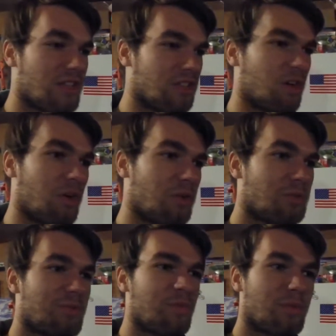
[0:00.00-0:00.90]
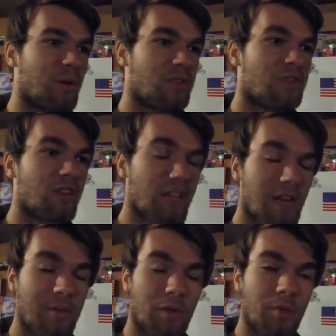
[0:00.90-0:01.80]
so fuel pressure is going
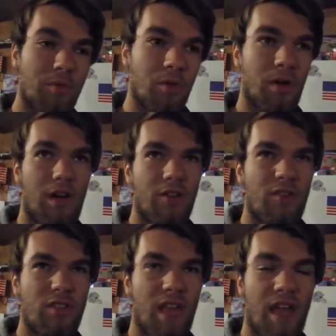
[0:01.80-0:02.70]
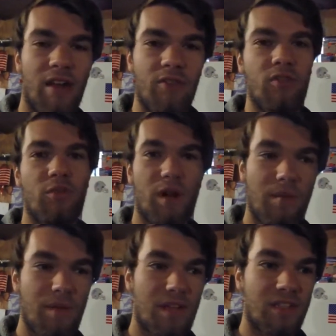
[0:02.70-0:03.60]
to get up to 110,
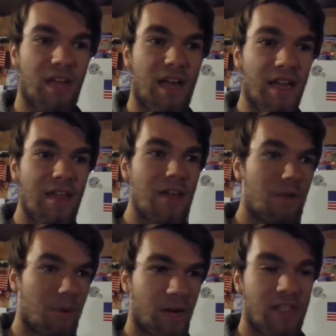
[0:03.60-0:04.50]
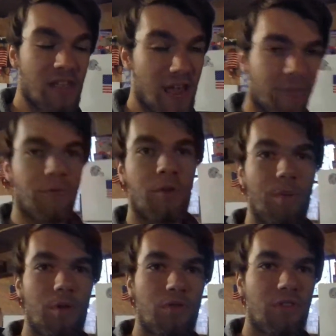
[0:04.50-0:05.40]
120 PSI when it's at full
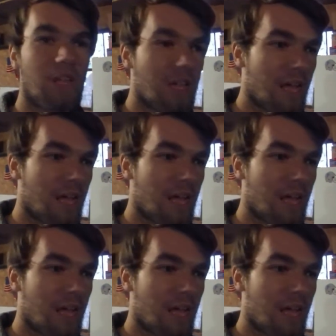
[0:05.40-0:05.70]
boost.